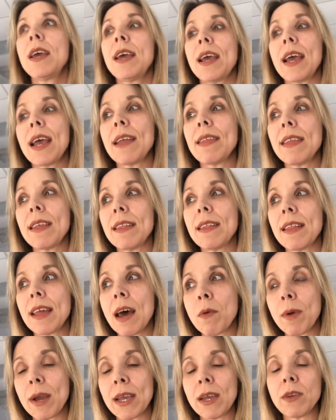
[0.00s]
And then
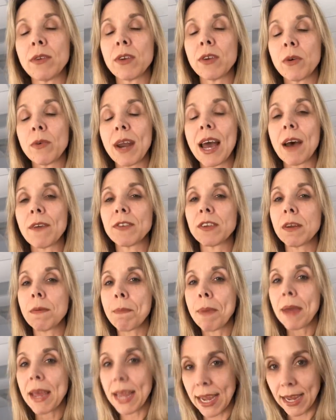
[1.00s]
that way you don't have to
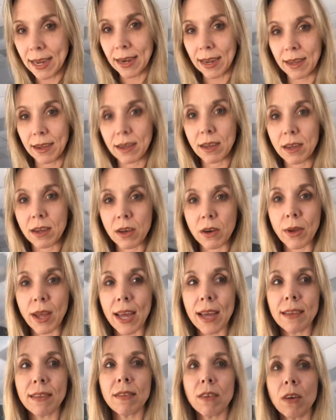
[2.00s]
panic.
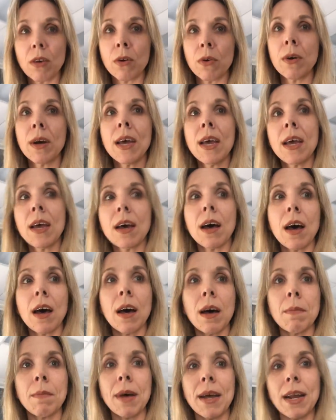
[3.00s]
Okay. So,
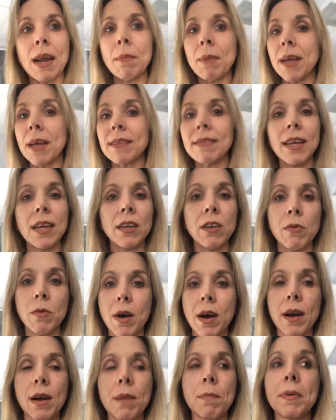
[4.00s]
and I'm not saying you
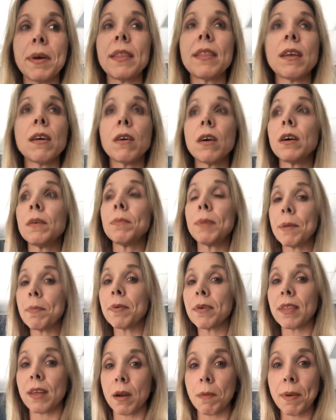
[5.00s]
are, but there are
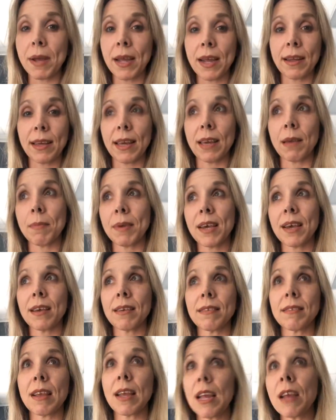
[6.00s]
people that are panicking,
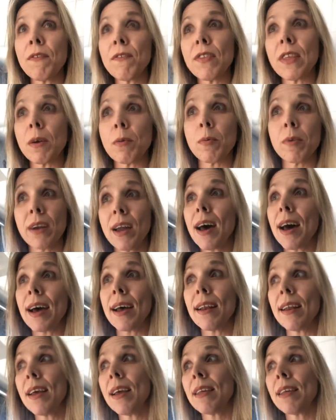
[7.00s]
because if they were
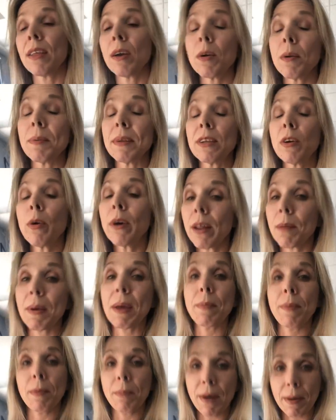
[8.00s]
not, there would be toilet
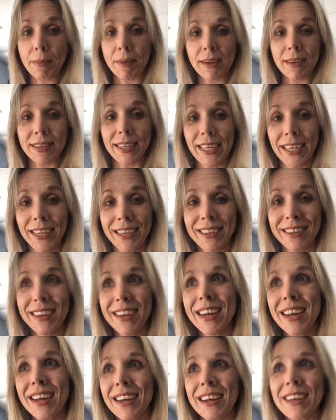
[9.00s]
paper at Publix.
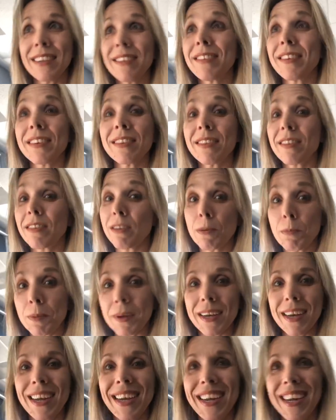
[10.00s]
It's just
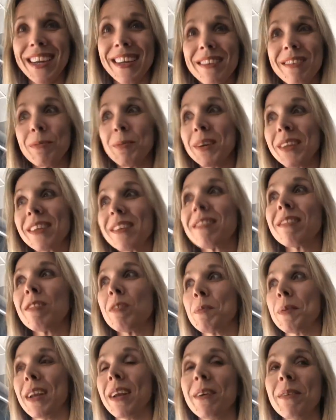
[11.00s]
stupid. It's really
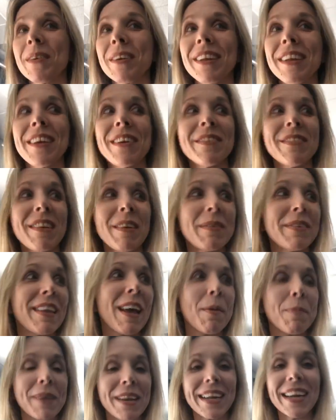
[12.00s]
stupid. I don't really understand what's
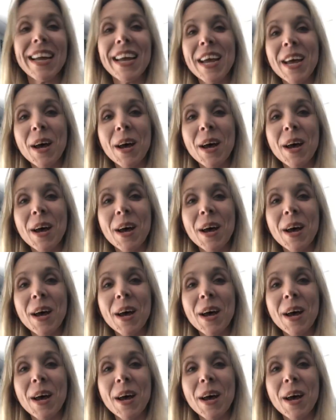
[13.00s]
happening.